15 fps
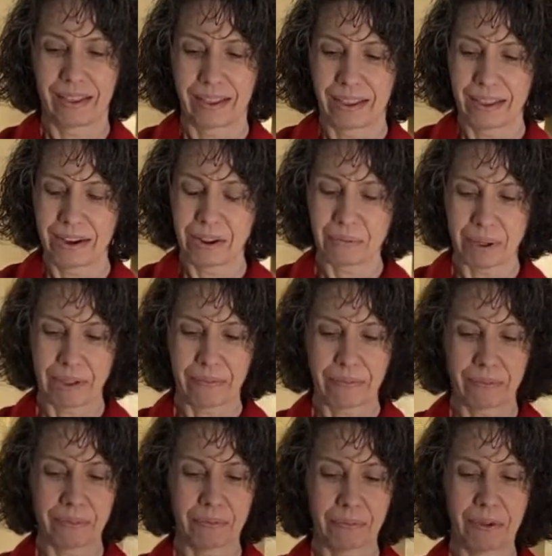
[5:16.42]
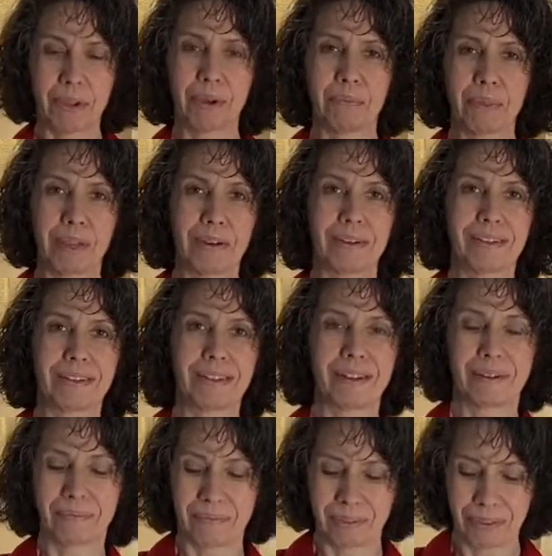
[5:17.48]
anyway, we hope that
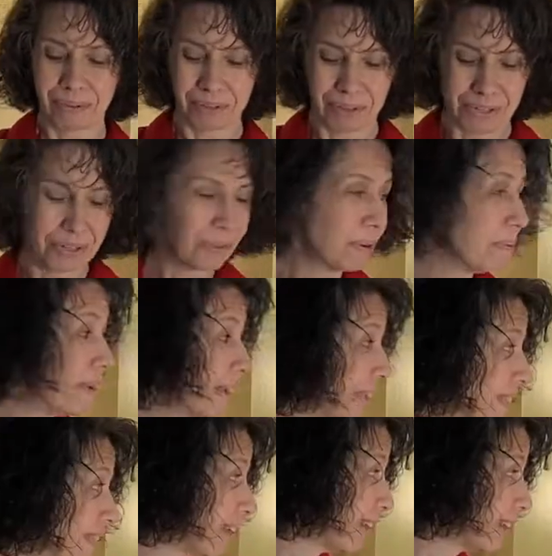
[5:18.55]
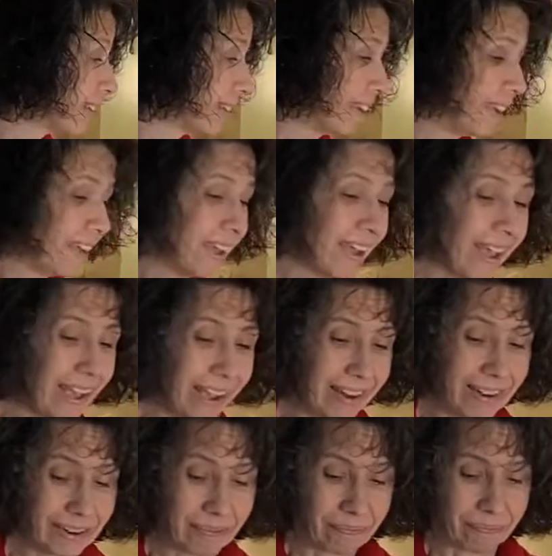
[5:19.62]
you'll enjoy making that.
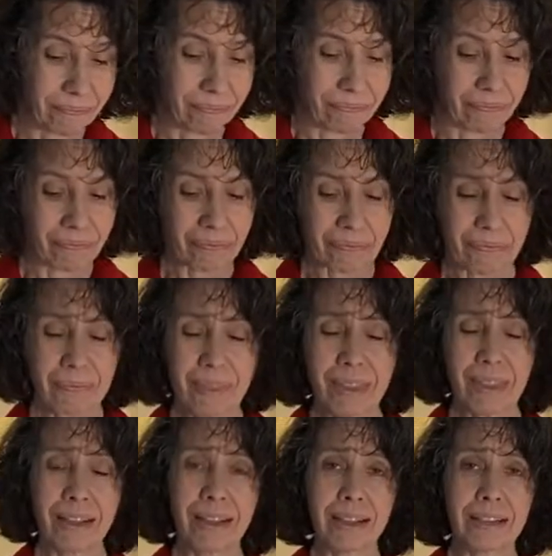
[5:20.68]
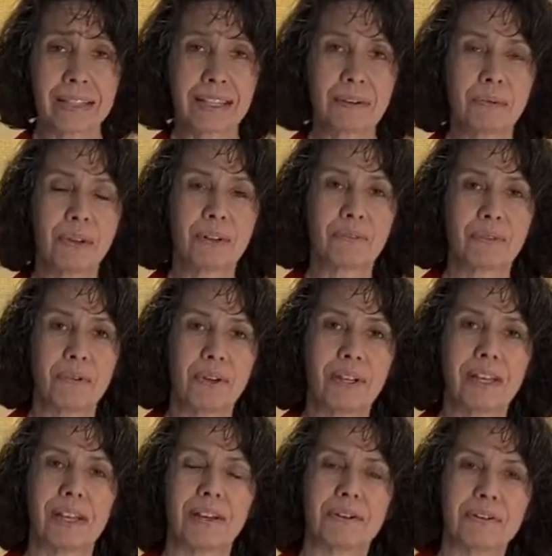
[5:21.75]
And like I said, we look forward to
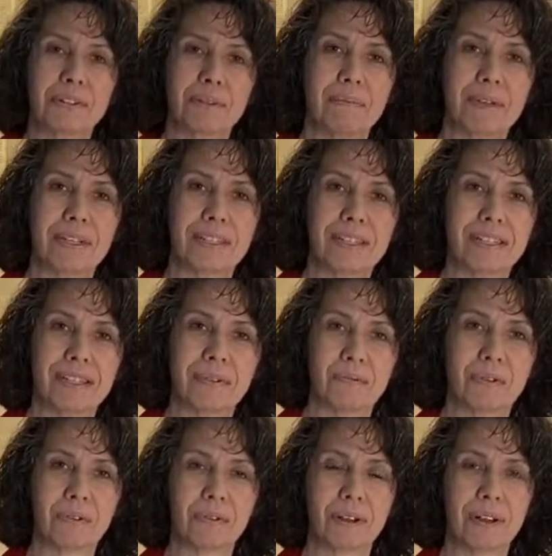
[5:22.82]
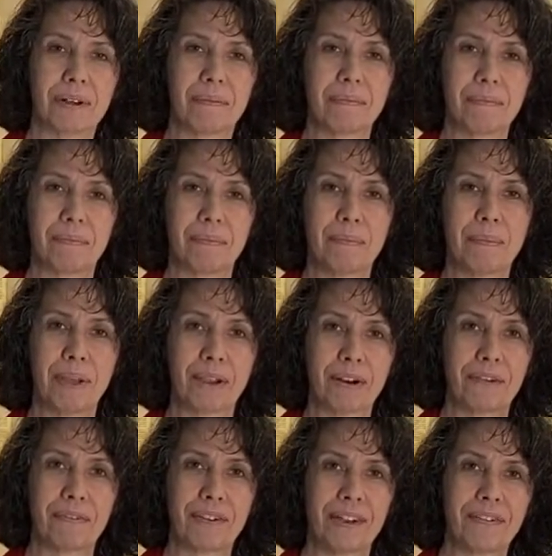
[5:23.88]
getting your submissions, and we'll pick
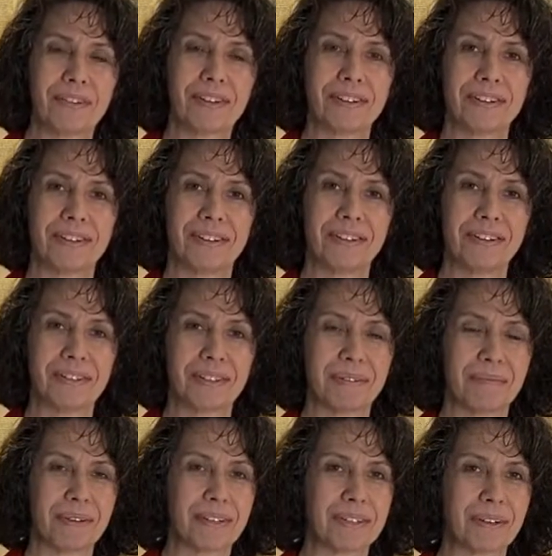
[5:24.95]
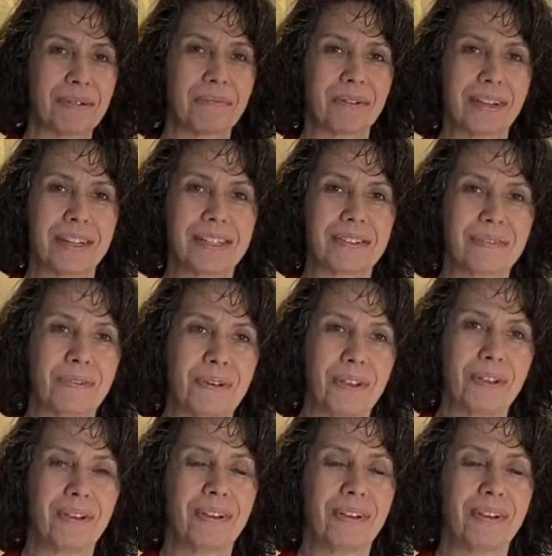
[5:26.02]
our favorite to do some dessert plates for you.